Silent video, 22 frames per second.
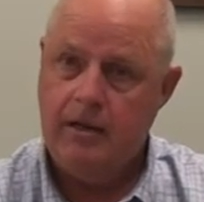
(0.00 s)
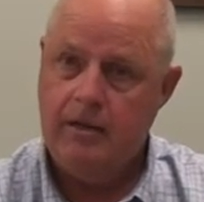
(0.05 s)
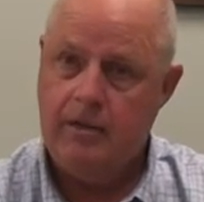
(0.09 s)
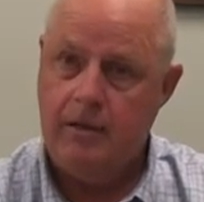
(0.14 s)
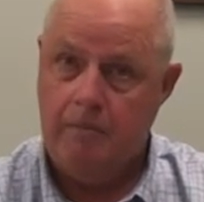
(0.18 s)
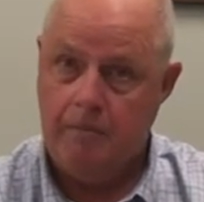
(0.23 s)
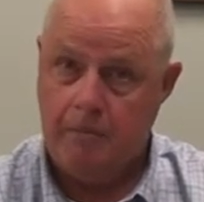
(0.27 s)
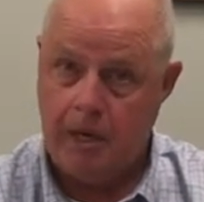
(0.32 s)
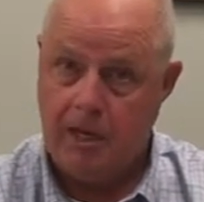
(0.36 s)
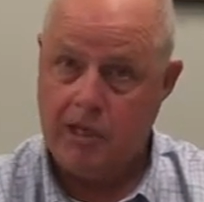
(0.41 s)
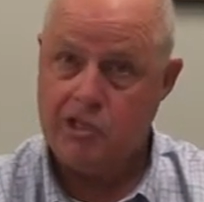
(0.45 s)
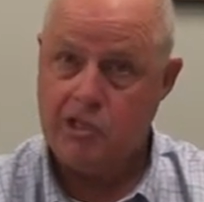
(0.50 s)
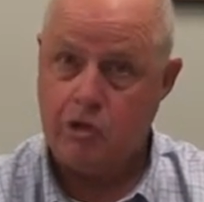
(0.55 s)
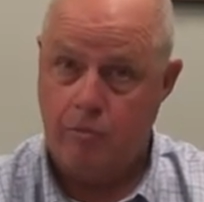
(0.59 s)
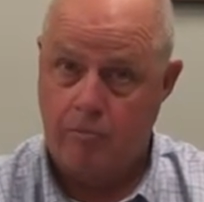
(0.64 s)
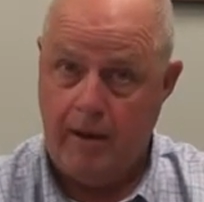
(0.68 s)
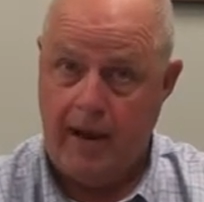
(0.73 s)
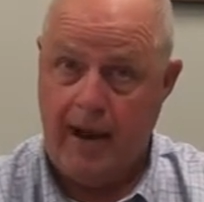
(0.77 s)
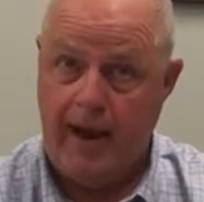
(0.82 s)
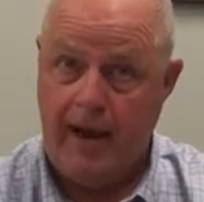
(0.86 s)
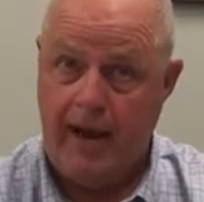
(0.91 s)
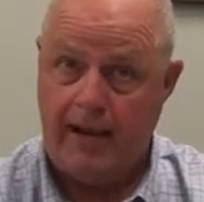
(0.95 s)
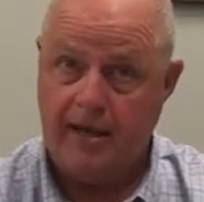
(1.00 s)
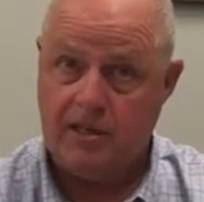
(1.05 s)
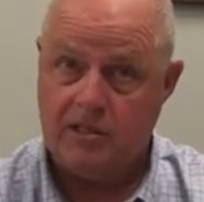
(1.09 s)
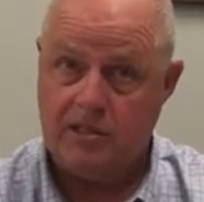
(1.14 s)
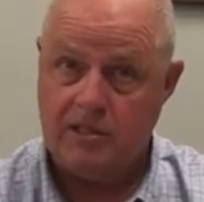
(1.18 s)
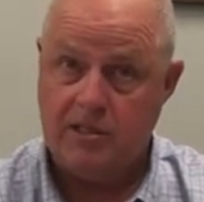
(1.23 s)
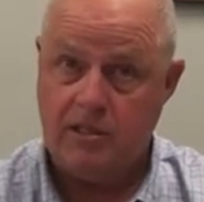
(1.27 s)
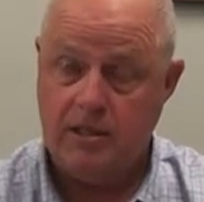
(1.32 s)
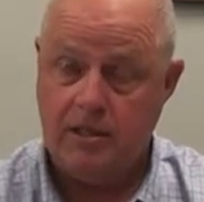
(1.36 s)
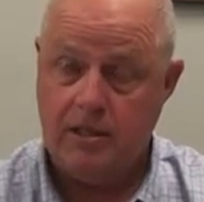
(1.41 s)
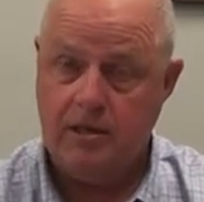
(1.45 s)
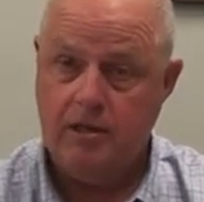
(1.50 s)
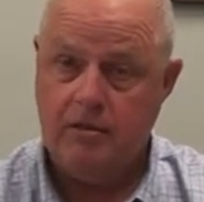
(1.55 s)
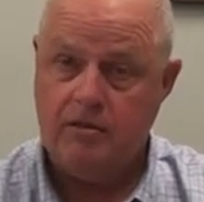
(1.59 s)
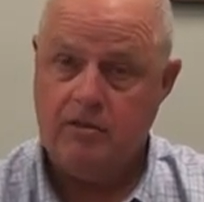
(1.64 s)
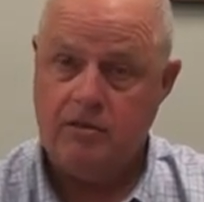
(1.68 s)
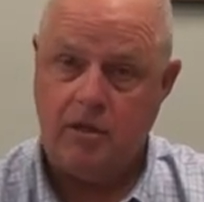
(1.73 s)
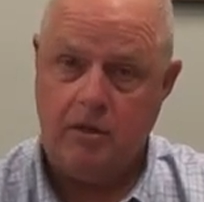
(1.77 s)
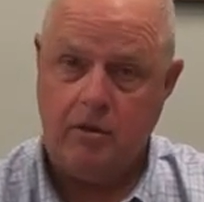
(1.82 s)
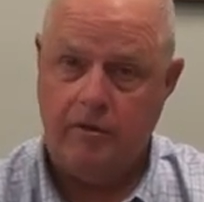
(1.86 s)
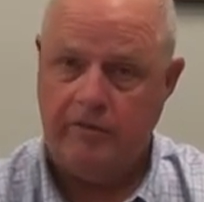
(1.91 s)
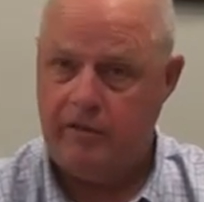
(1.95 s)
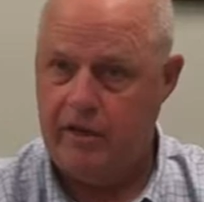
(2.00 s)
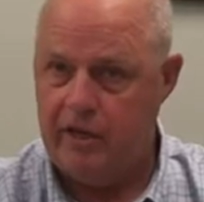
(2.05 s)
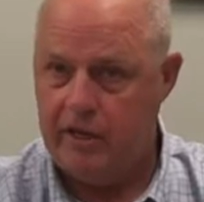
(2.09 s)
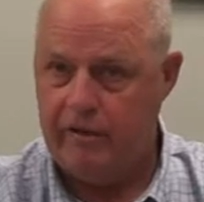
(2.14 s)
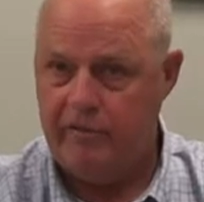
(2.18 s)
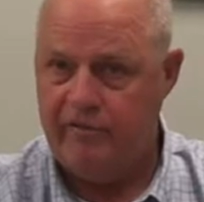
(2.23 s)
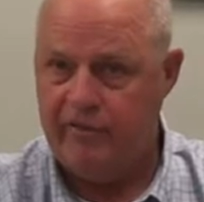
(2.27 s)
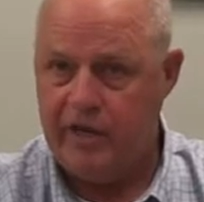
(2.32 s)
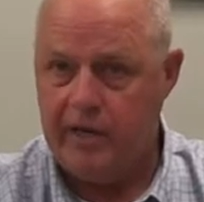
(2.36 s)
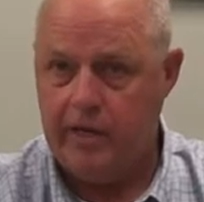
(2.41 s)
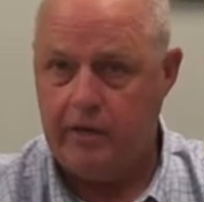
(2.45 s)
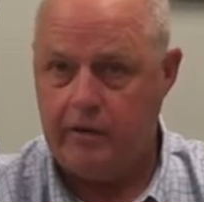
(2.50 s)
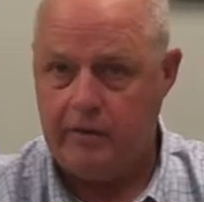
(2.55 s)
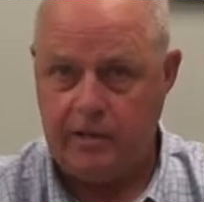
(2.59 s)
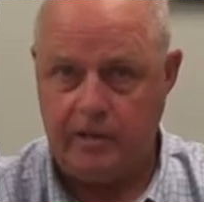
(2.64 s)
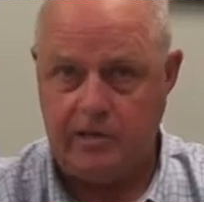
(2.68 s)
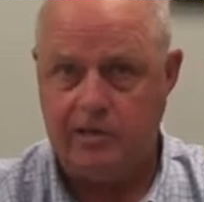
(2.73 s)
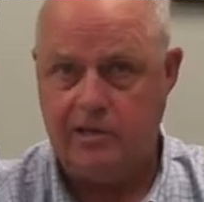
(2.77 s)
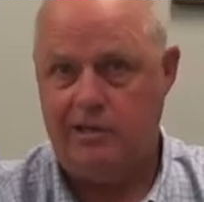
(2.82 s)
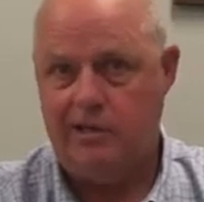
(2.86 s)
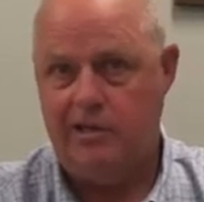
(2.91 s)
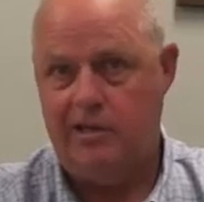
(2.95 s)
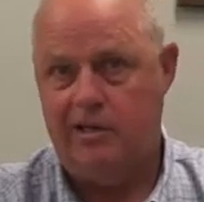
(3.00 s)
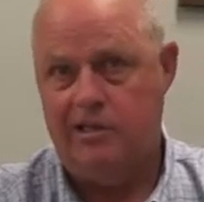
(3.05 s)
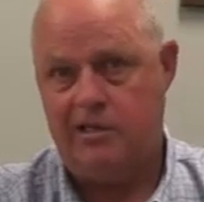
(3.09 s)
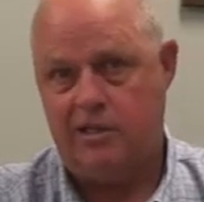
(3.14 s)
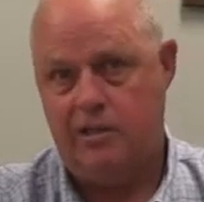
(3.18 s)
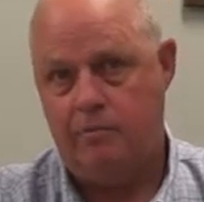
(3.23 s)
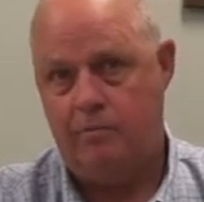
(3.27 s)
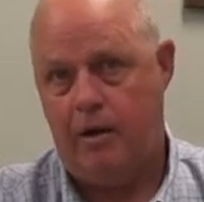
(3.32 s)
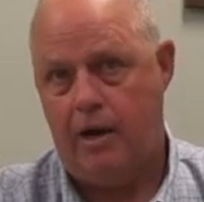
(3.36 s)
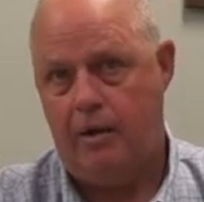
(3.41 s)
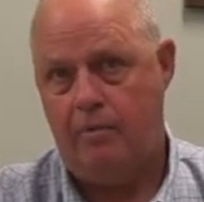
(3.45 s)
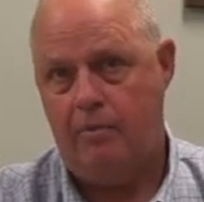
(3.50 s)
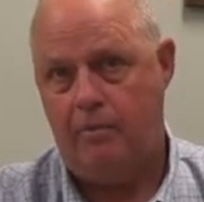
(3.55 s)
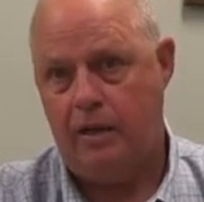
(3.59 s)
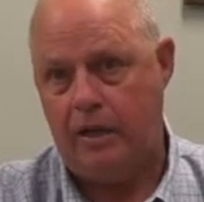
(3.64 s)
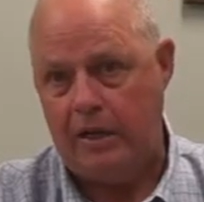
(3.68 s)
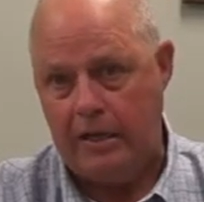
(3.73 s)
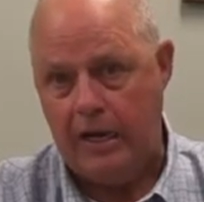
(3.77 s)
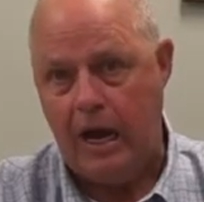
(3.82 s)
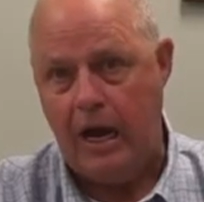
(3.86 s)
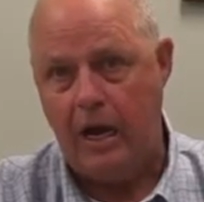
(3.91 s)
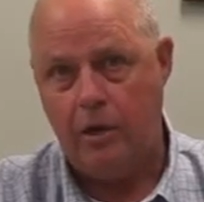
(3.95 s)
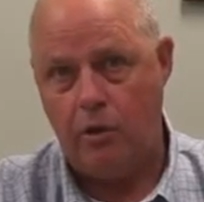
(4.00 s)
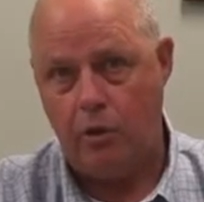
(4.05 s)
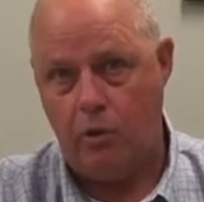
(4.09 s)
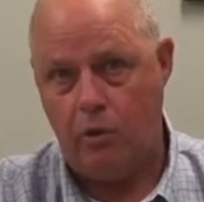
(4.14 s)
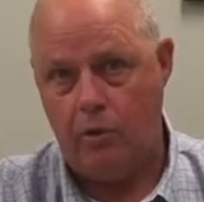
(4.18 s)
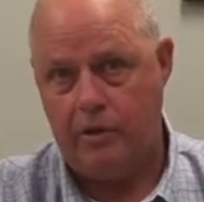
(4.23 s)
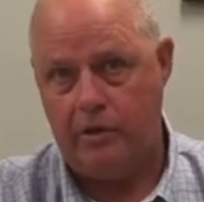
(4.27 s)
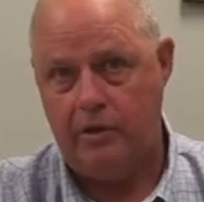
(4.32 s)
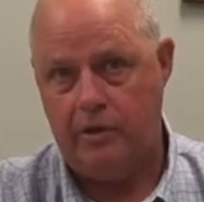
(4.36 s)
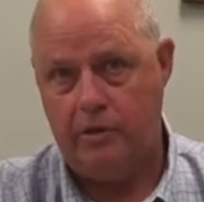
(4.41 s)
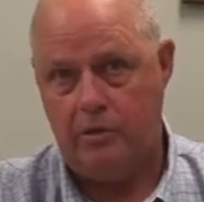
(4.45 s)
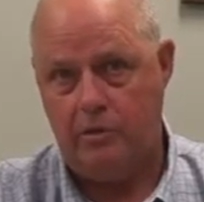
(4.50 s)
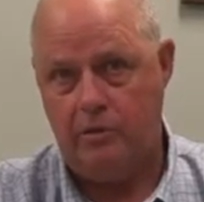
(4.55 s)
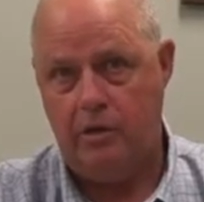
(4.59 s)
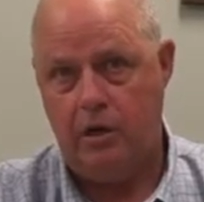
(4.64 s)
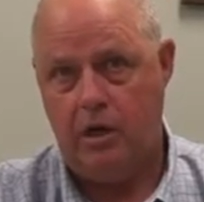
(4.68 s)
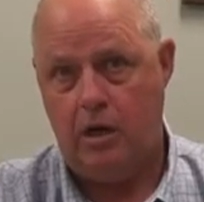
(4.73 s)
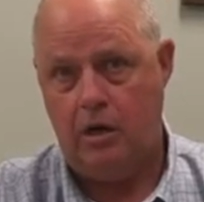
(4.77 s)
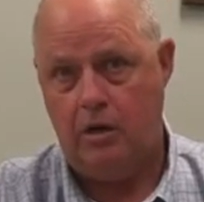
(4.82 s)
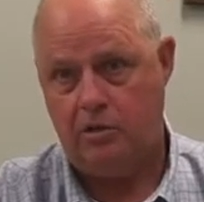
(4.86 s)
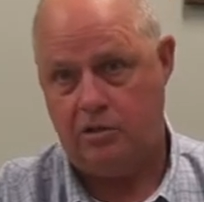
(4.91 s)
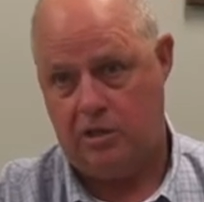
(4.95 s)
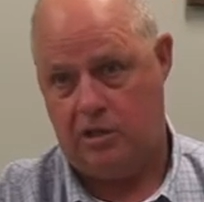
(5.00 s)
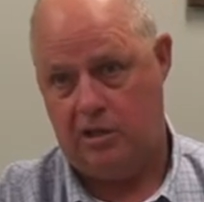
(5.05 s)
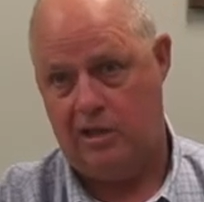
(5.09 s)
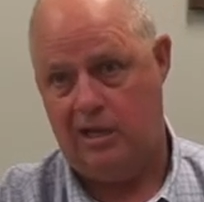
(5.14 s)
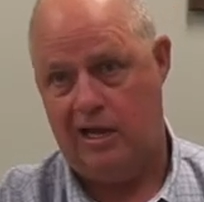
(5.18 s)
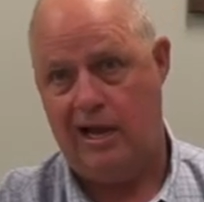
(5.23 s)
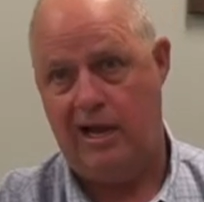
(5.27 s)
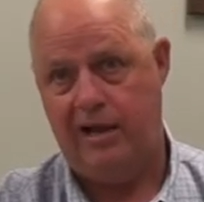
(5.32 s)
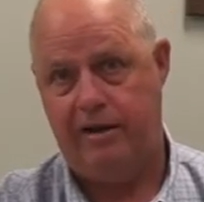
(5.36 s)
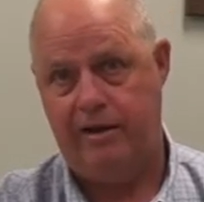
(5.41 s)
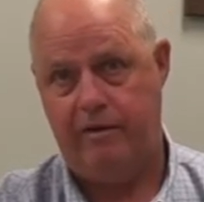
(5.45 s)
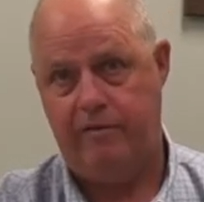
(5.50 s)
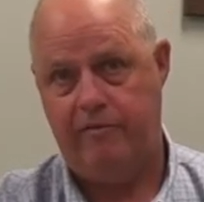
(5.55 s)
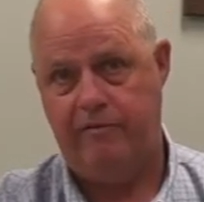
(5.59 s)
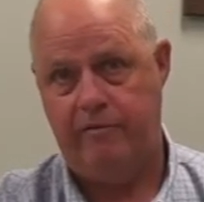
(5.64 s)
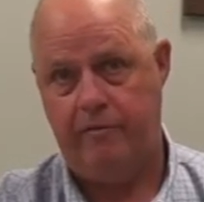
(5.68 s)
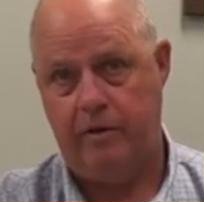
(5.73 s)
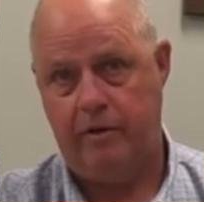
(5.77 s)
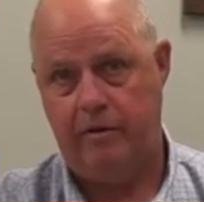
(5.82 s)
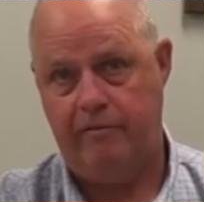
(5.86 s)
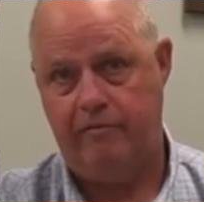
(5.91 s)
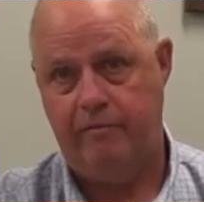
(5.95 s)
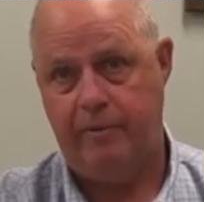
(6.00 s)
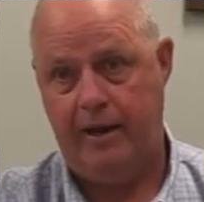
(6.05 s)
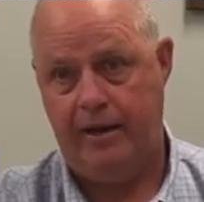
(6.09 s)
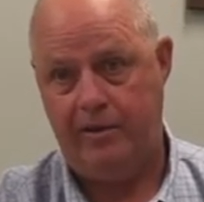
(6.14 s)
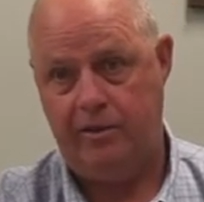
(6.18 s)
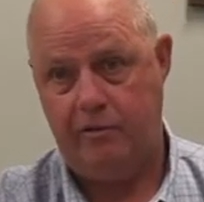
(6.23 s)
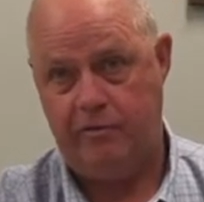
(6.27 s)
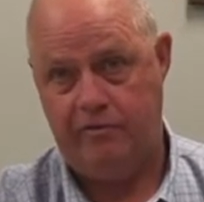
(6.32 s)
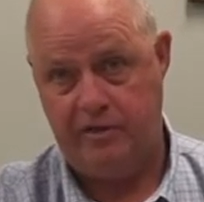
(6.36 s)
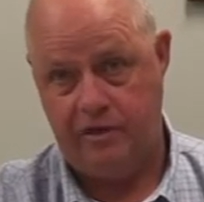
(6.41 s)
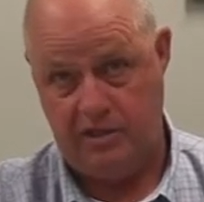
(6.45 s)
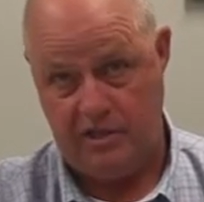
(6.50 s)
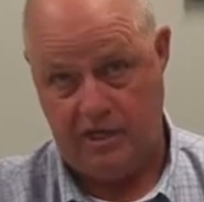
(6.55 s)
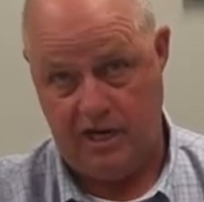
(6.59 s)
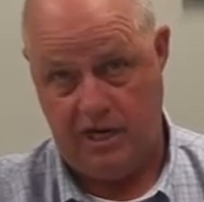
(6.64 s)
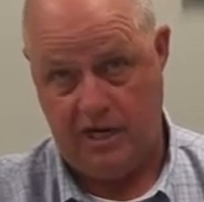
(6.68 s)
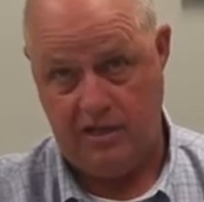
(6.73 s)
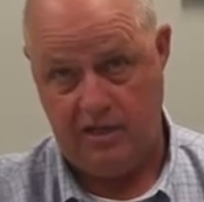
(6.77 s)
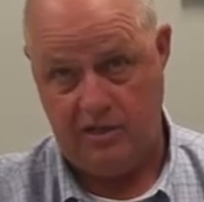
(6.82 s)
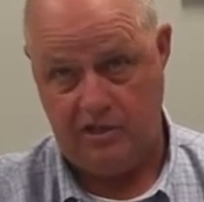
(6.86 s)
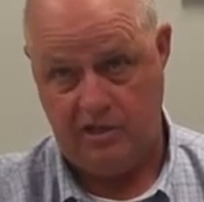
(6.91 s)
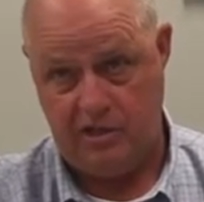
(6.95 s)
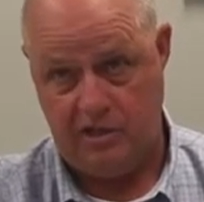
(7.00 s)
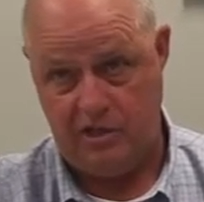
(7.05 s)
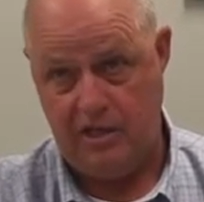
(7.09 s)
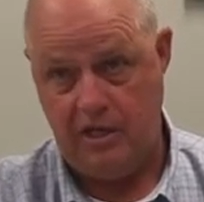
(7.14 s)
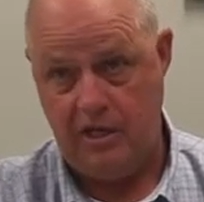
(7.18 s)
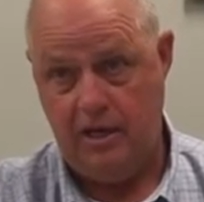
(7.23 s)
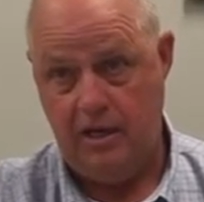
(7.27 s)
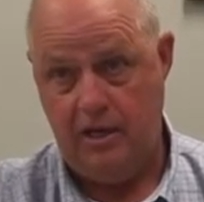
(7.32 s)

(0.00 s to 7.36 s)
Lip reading: The muscle mass. So if you get a finger that's crushed, it's probably not going to cause a lot of pathophysiology,